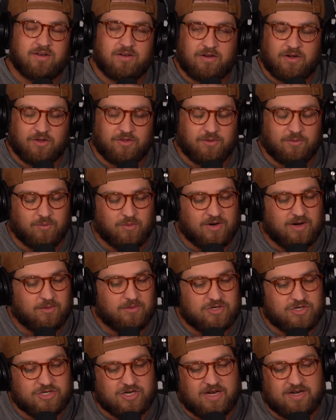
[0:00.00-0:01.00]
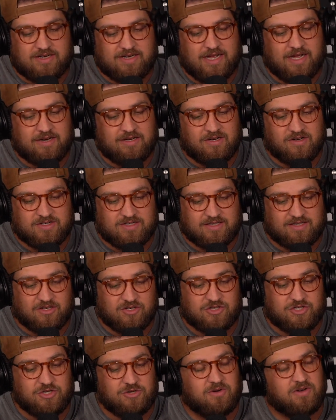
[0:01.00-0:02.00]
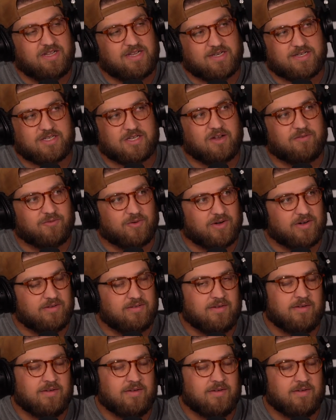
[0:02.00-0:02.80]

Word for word: You know, the, what I jotted down here is that there's unity in suffering. Yeah.